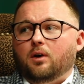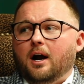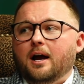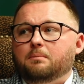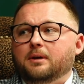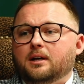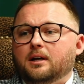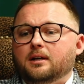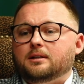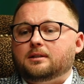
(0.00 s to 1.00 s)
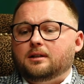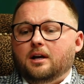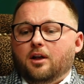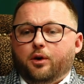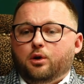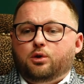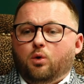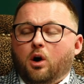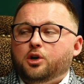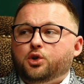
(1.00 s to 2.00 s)
Right? Because those who
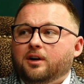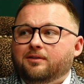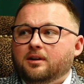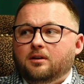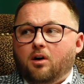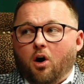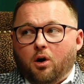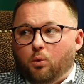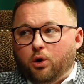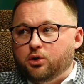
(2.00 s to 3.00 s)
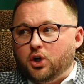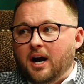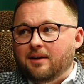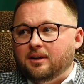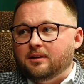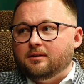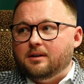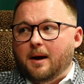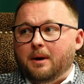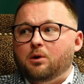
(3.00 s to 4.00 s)
aren't driven aren't worth driving.
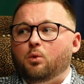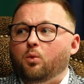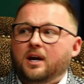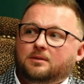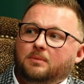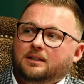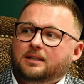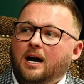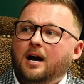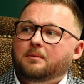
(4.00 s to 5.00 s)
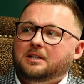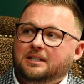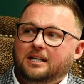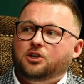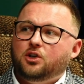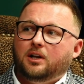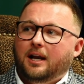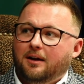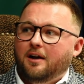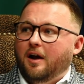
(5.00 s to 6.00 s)
I'm not going to waste my time to teach you and
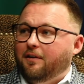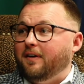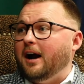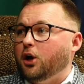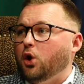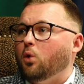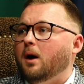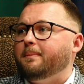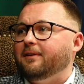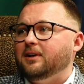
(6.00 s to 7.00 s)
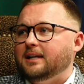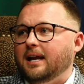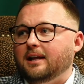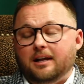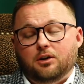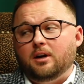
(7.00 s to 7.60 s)
like fire you up every day. Like, you